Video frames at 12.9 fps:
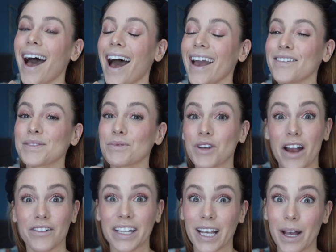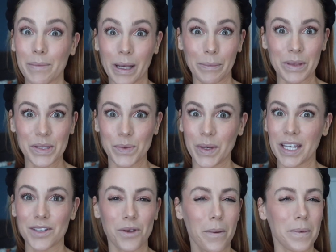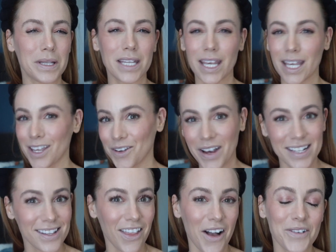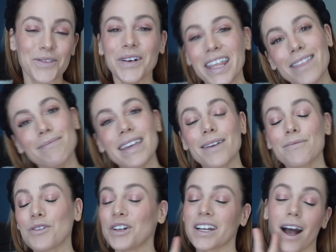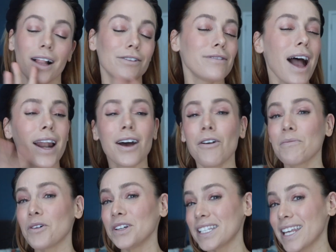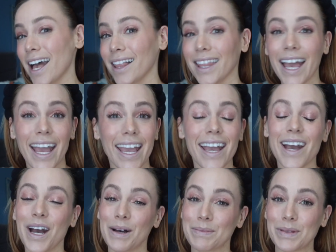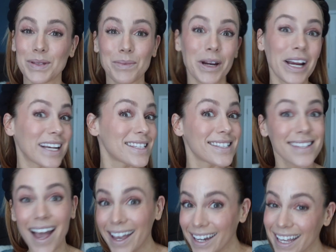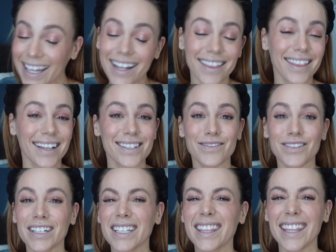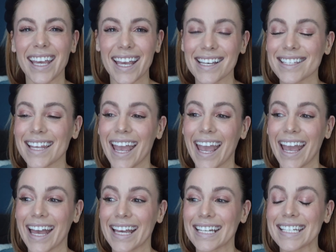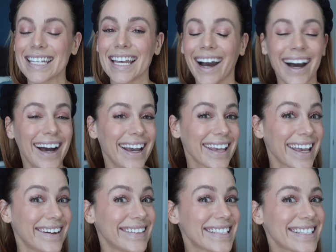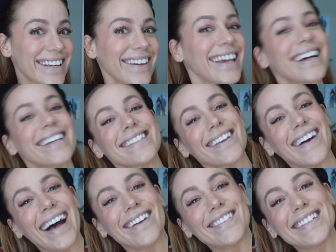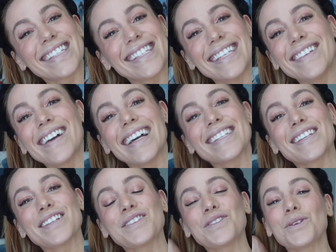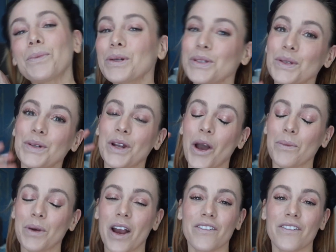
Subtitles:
I have some traveling coming up this week, so I'll be taking you guys along with me. I'm going to Colorado, I'm going to LA. I'm super excited, lots of good things, and I can't wait to show you. So I will see you guys super soon. I hope you're